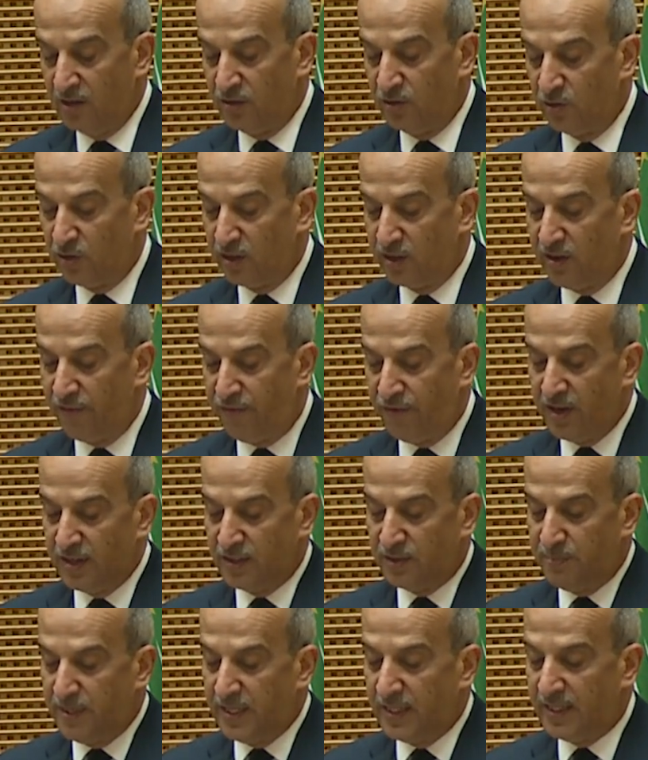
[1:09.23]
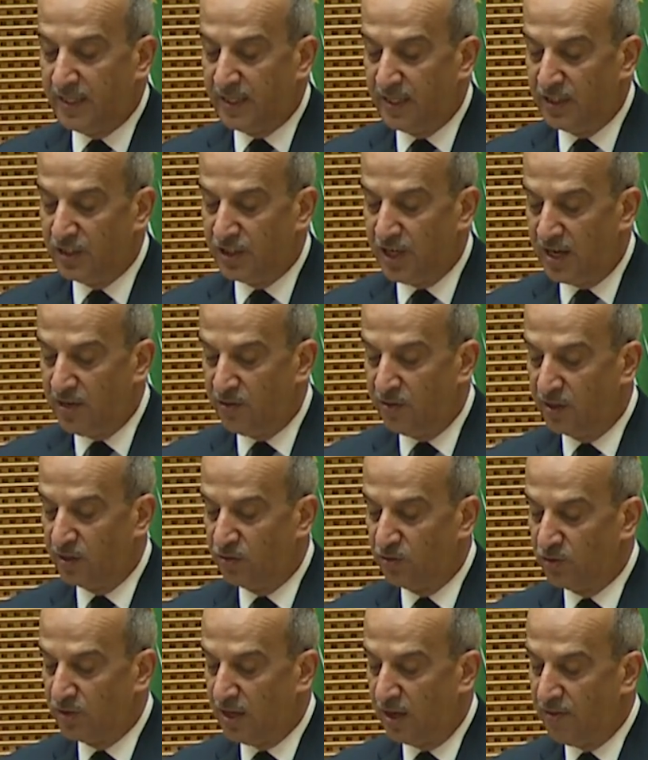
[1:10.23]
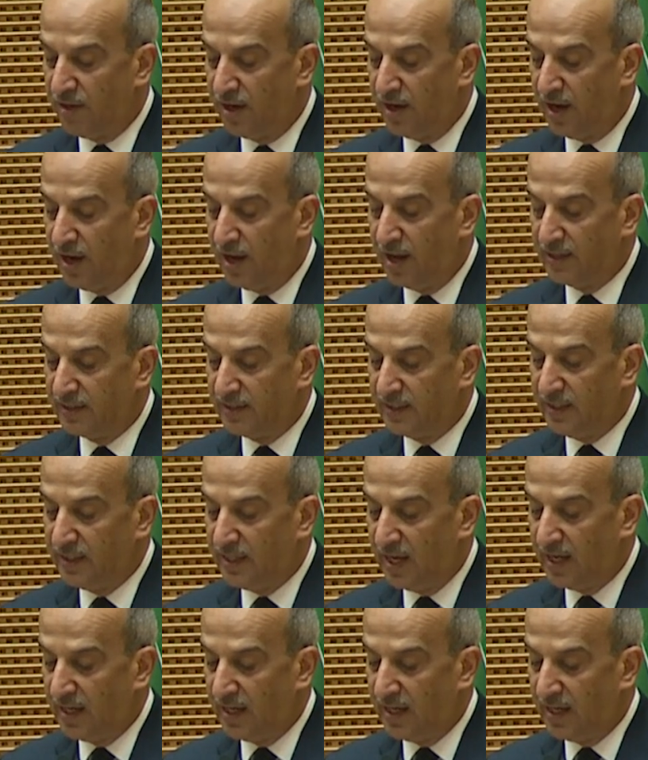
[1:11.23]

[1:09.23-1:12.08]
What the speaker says: During the first meeting in January 2019,